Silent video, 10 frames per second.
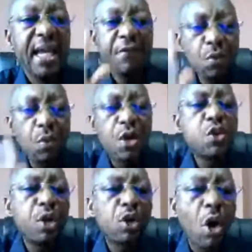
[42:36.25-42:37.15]
If you want
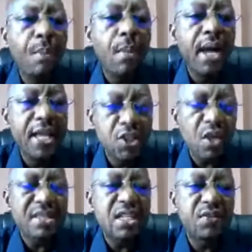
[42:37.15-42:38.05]
to become a
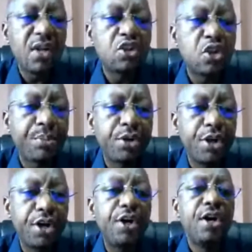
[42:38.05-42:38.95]
successful
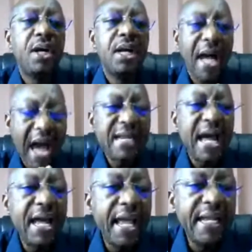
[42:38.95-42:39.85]
entrepreneur and
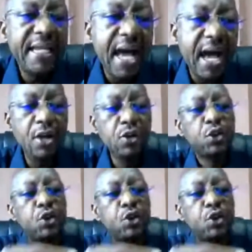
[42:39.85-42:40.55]
a leader, you